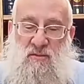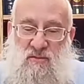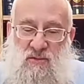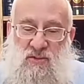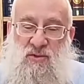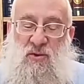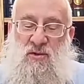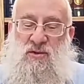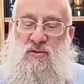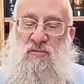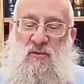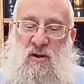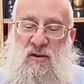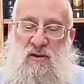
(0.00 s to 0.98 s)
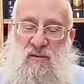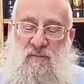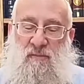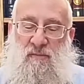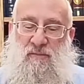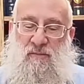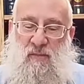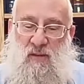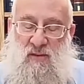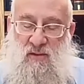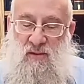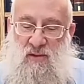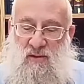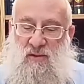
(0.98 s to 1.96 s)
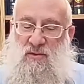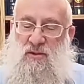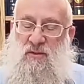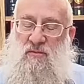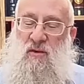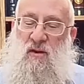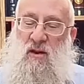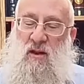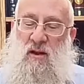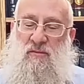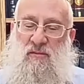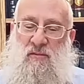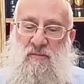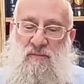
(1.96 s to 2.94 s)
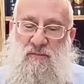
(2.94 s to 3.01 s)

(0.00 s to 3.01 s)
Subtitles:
source of one, to the source of all life,